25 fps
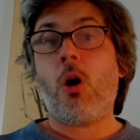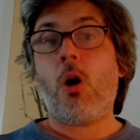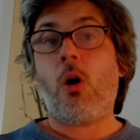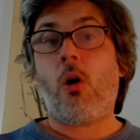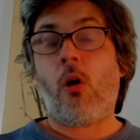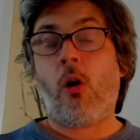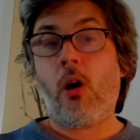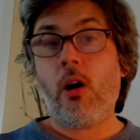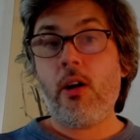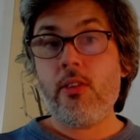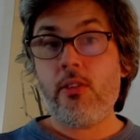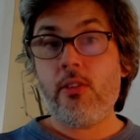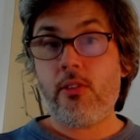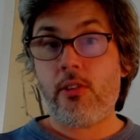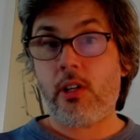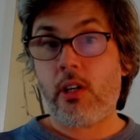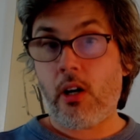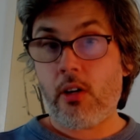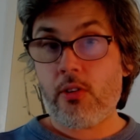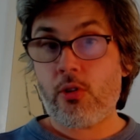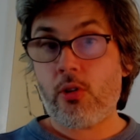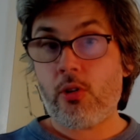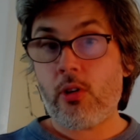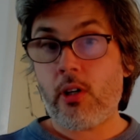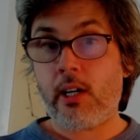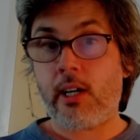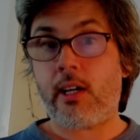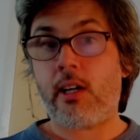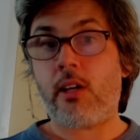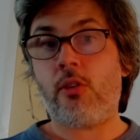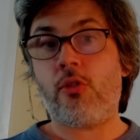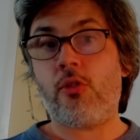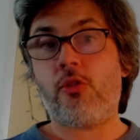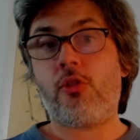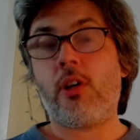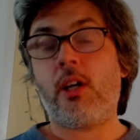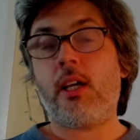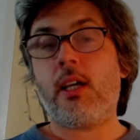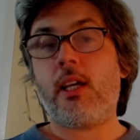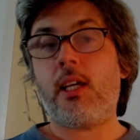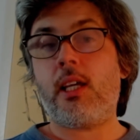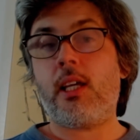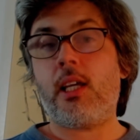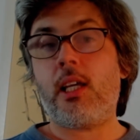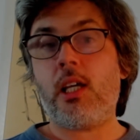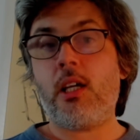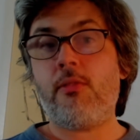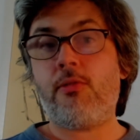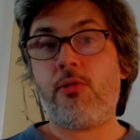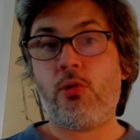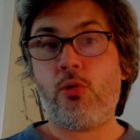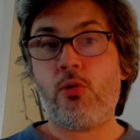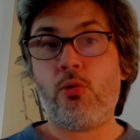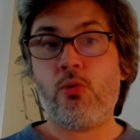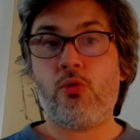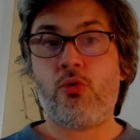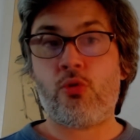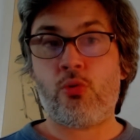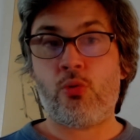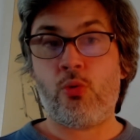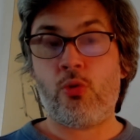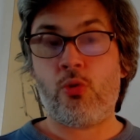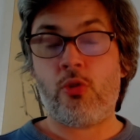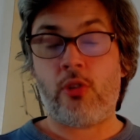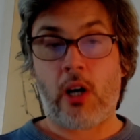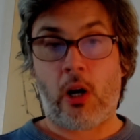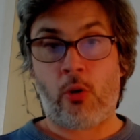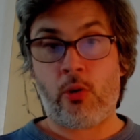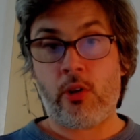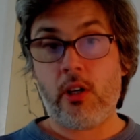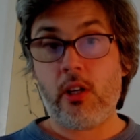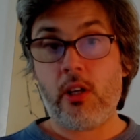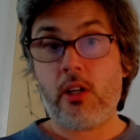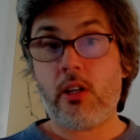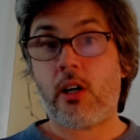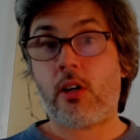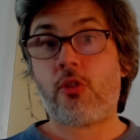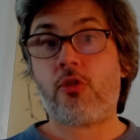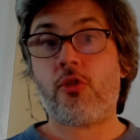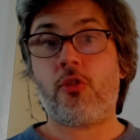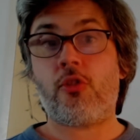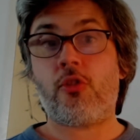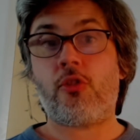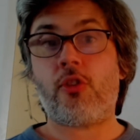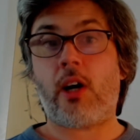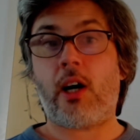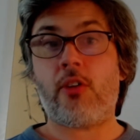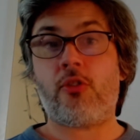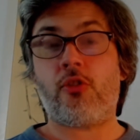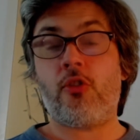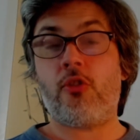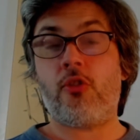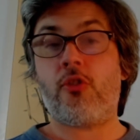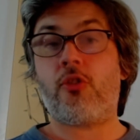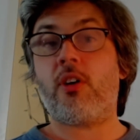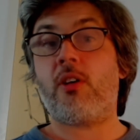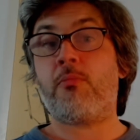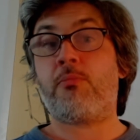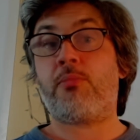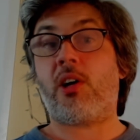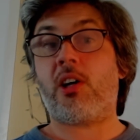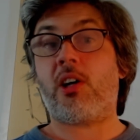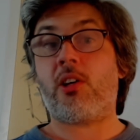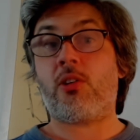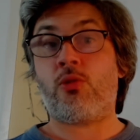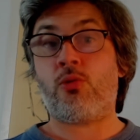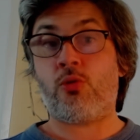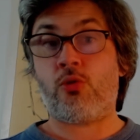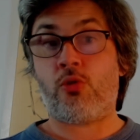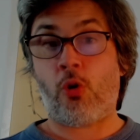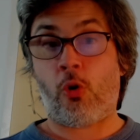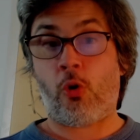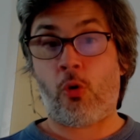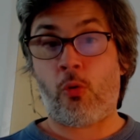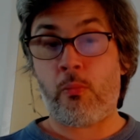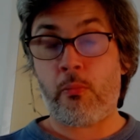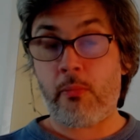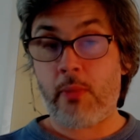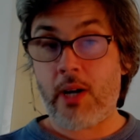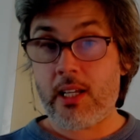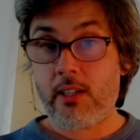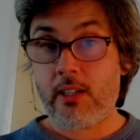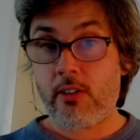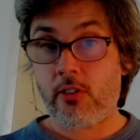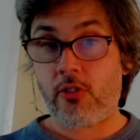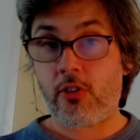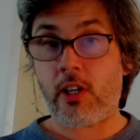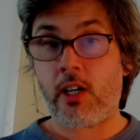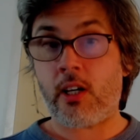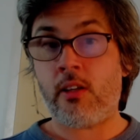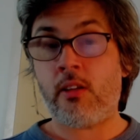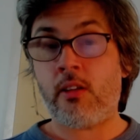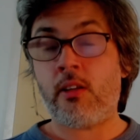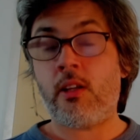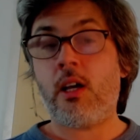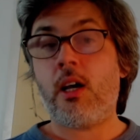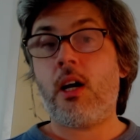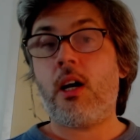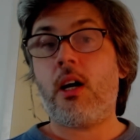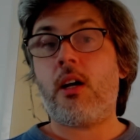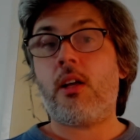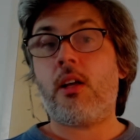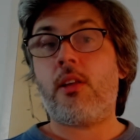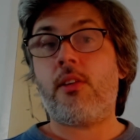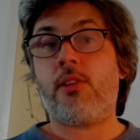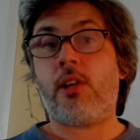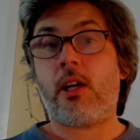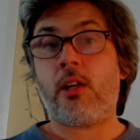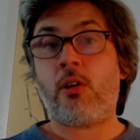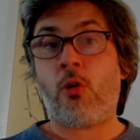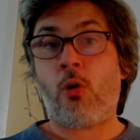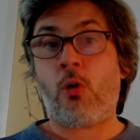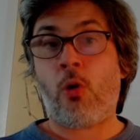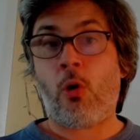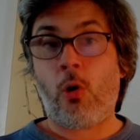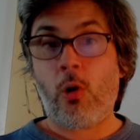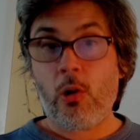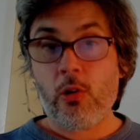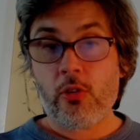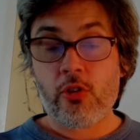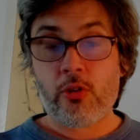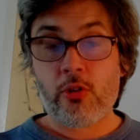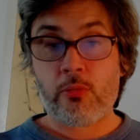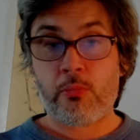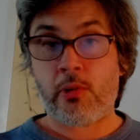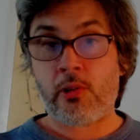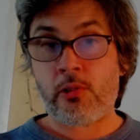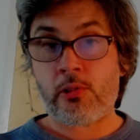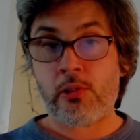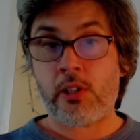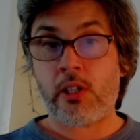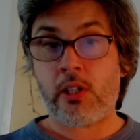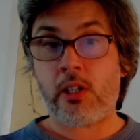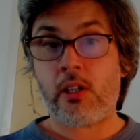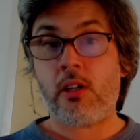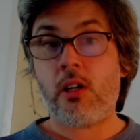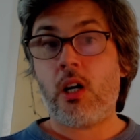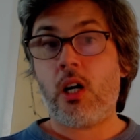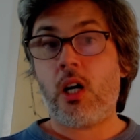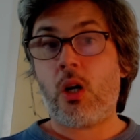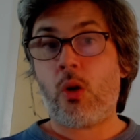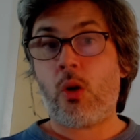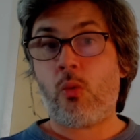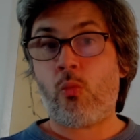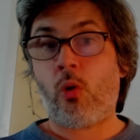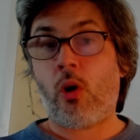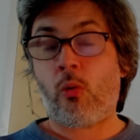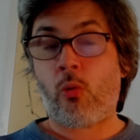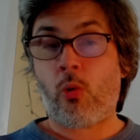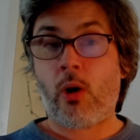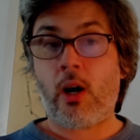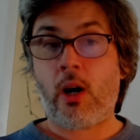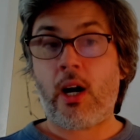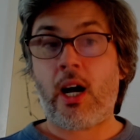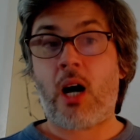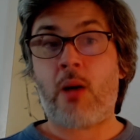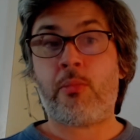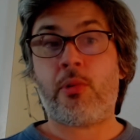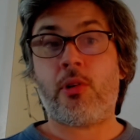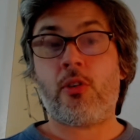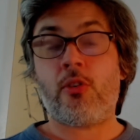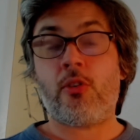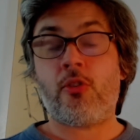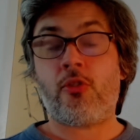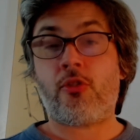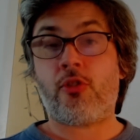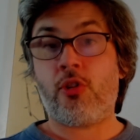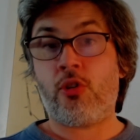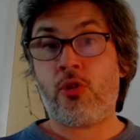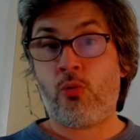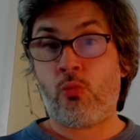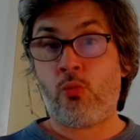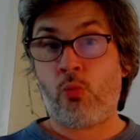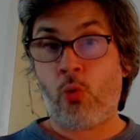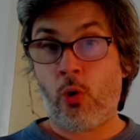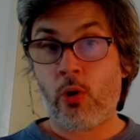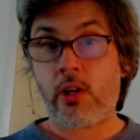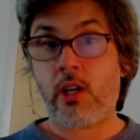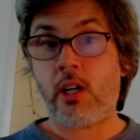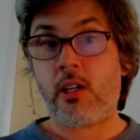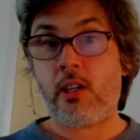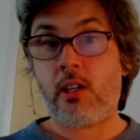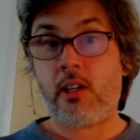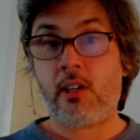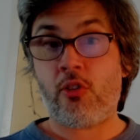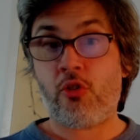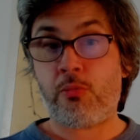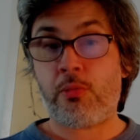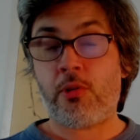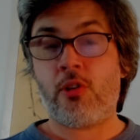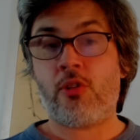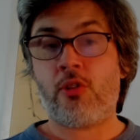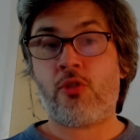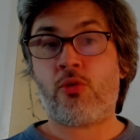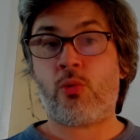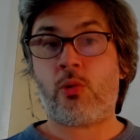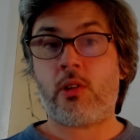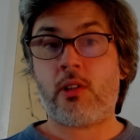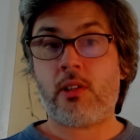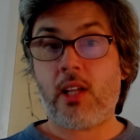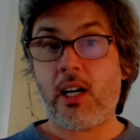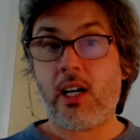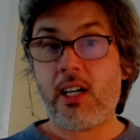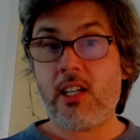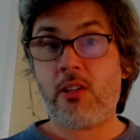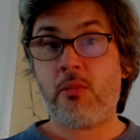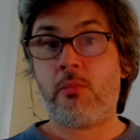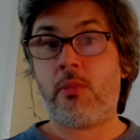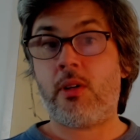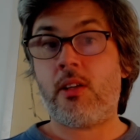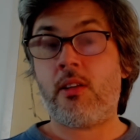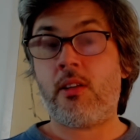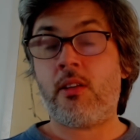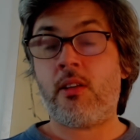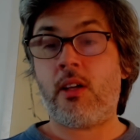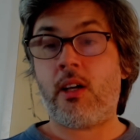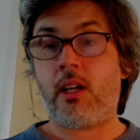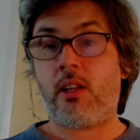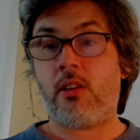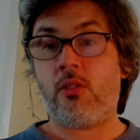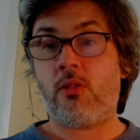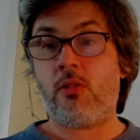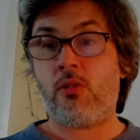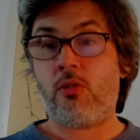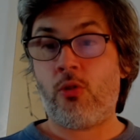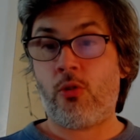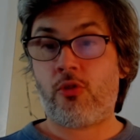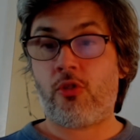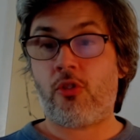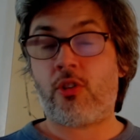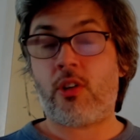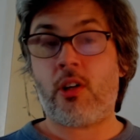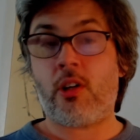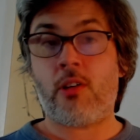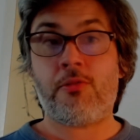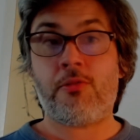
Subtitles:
On the other hand, if you do Daoyin exercises but you don't meditate, then ultimately what will happen is that you won't get any spiritual enlightenment and you'll just get